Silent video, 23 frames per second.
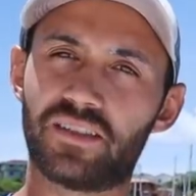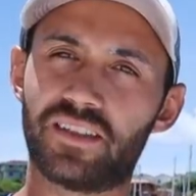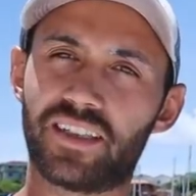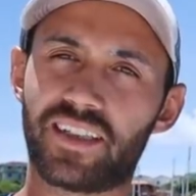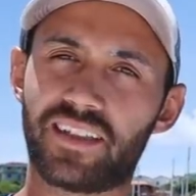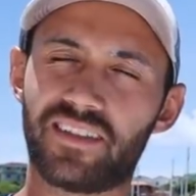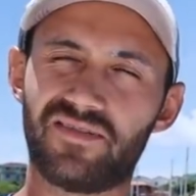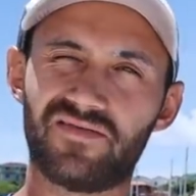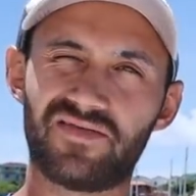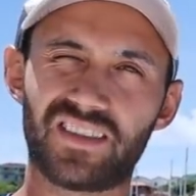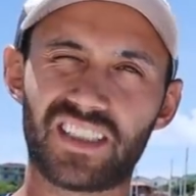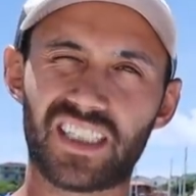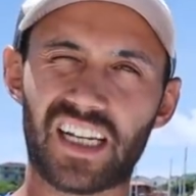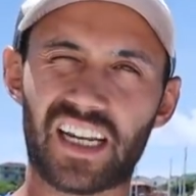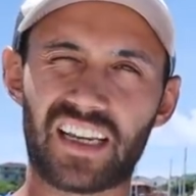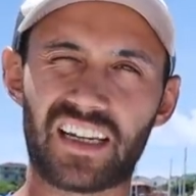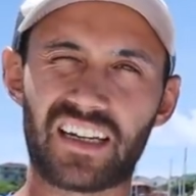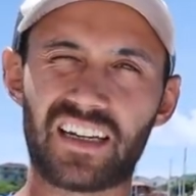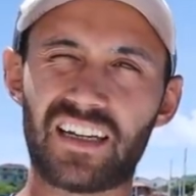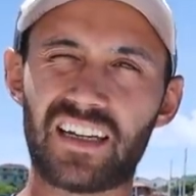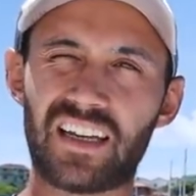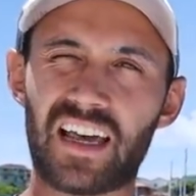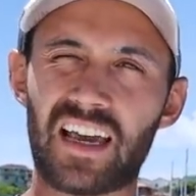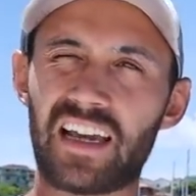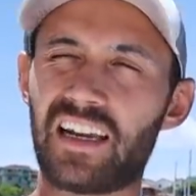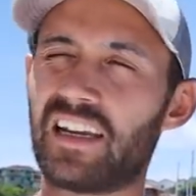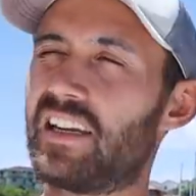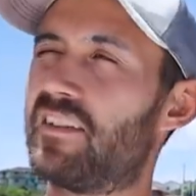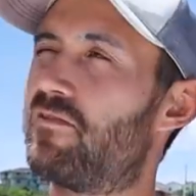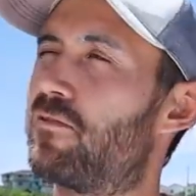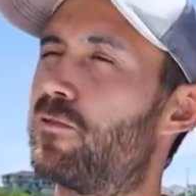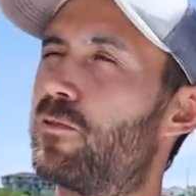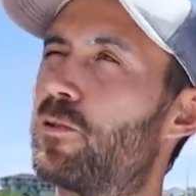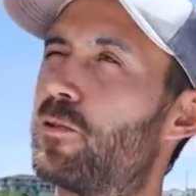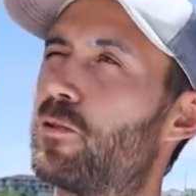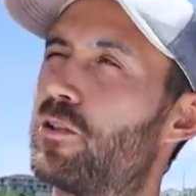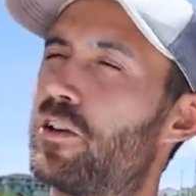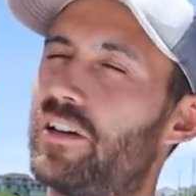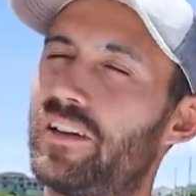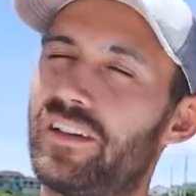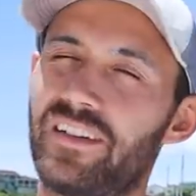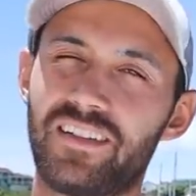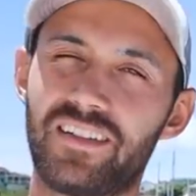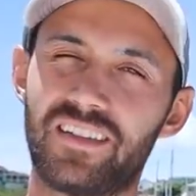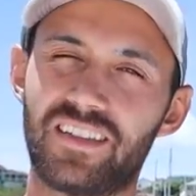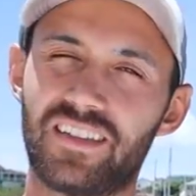today. It's like 94.
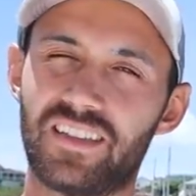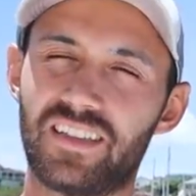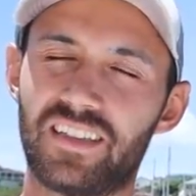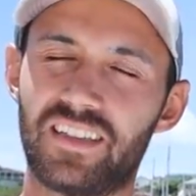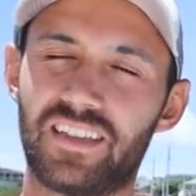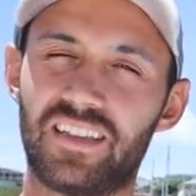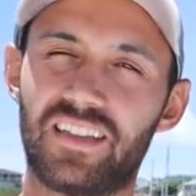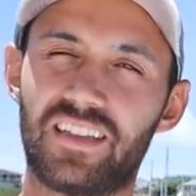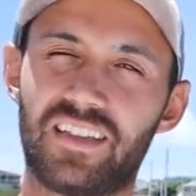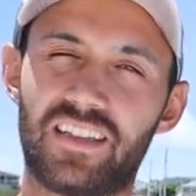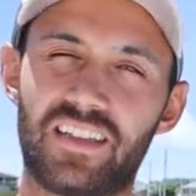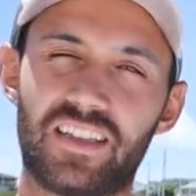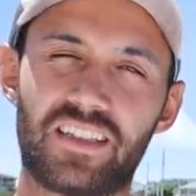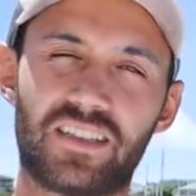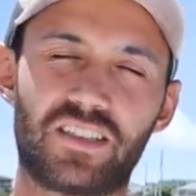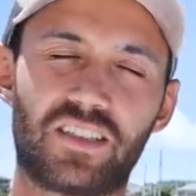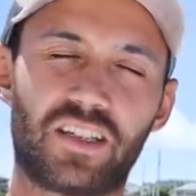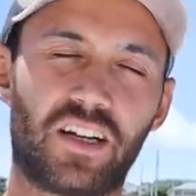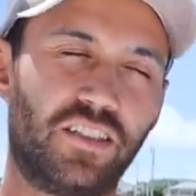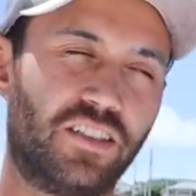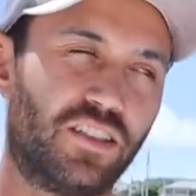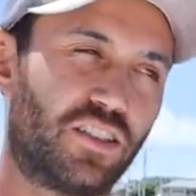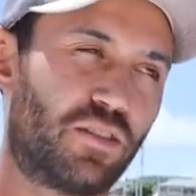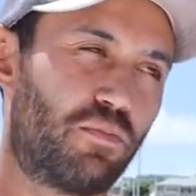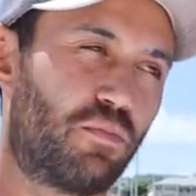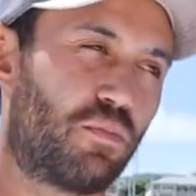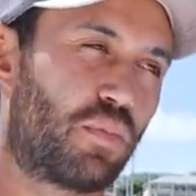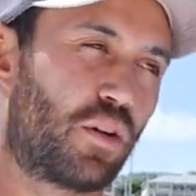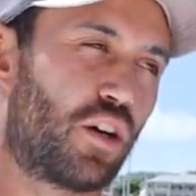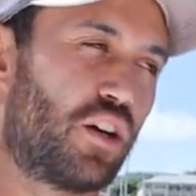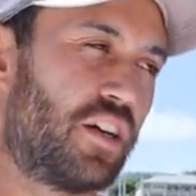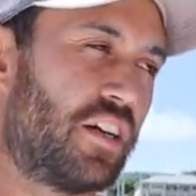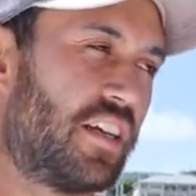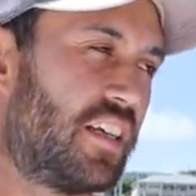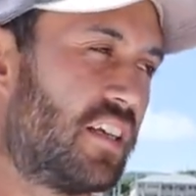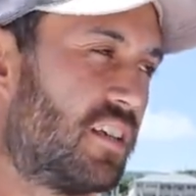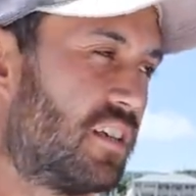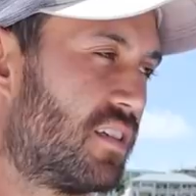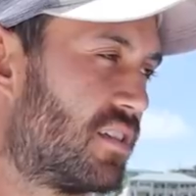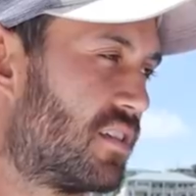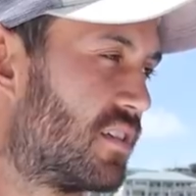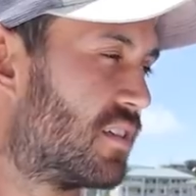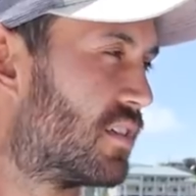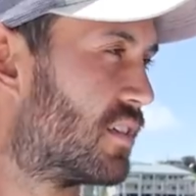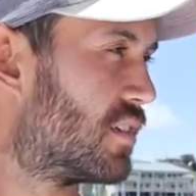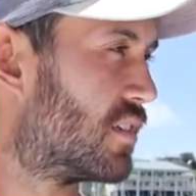The sun's burning.
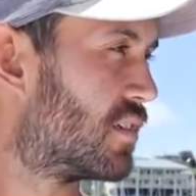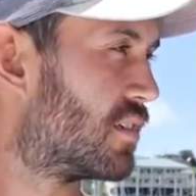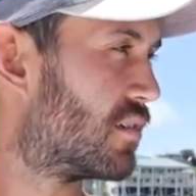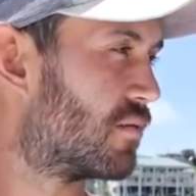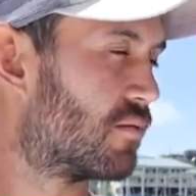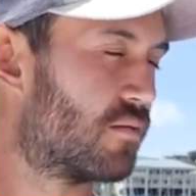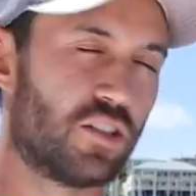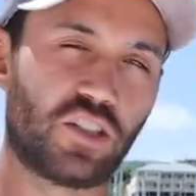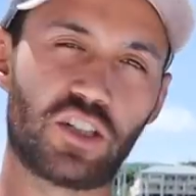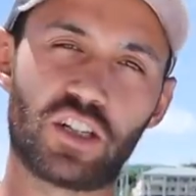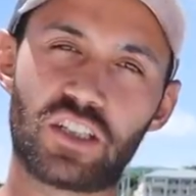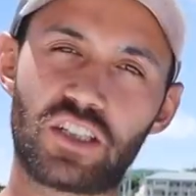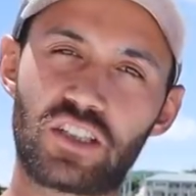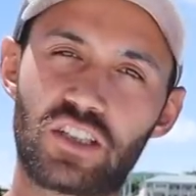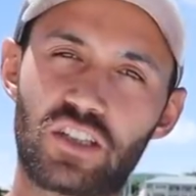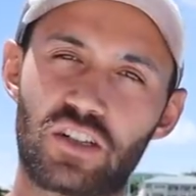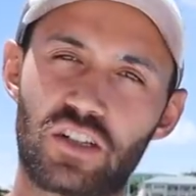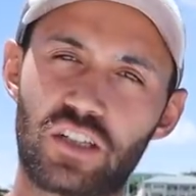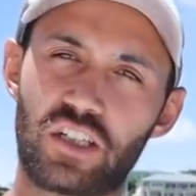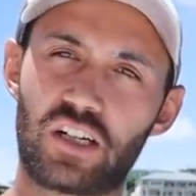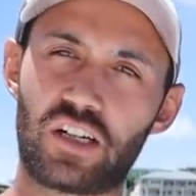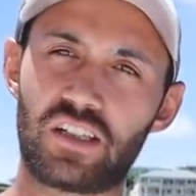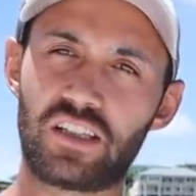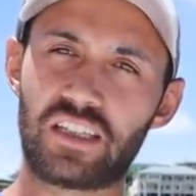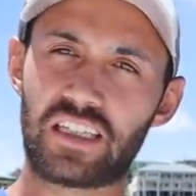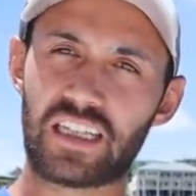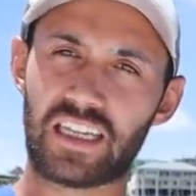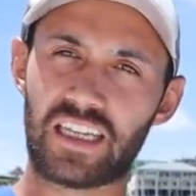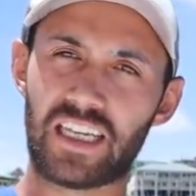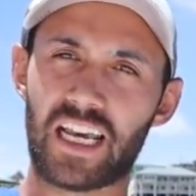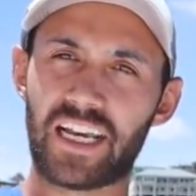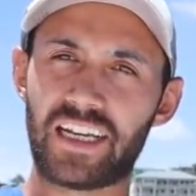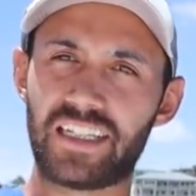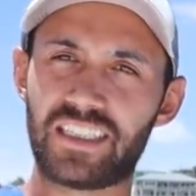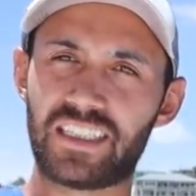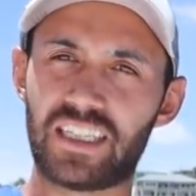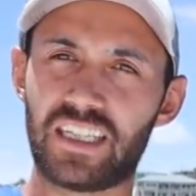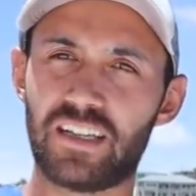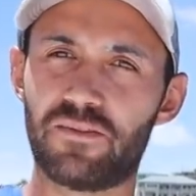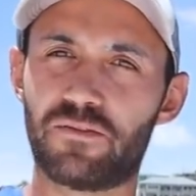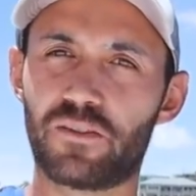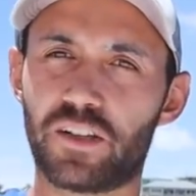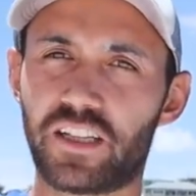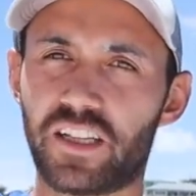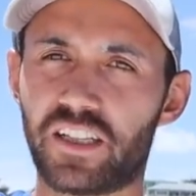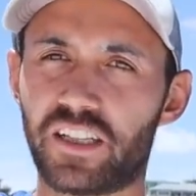We just turned on the AC
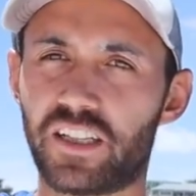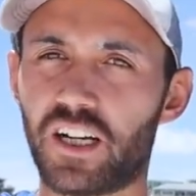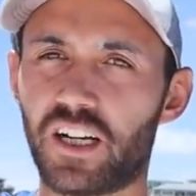for the